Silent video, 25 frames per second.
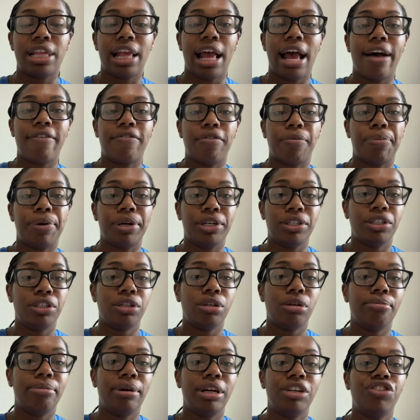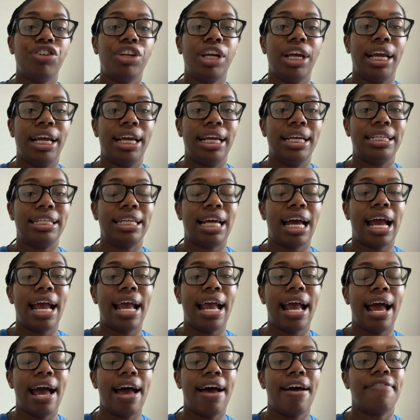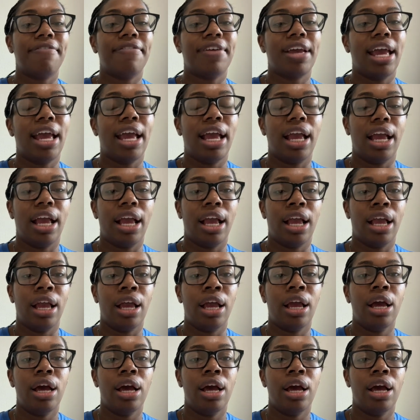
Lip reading: I have a personal budget and I have a